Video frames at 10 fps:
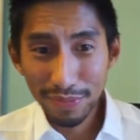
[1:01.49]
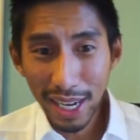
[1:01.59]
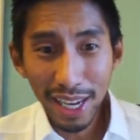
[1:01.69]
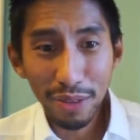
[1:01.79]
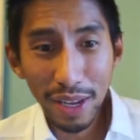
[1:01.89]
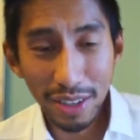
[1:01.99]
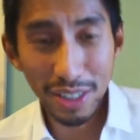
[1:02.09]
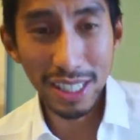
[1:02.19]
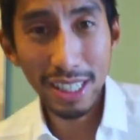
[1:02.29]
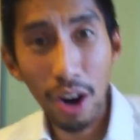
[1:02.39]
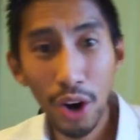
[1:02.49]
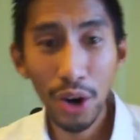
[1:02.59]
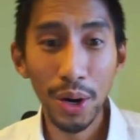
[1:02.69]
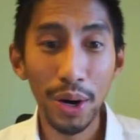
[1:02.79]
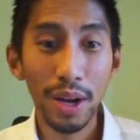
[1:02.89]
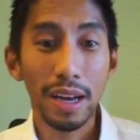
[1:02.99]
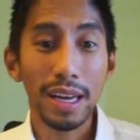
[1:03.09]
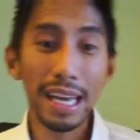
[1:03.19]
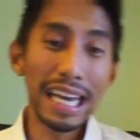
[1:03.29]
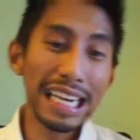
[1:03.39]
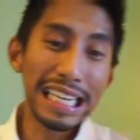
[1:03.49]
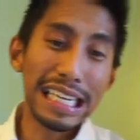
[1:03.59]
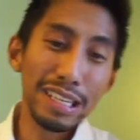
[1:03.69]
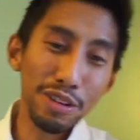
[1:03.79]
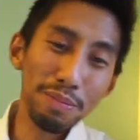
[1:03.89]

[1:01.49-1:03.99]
a lot of energies are ending, new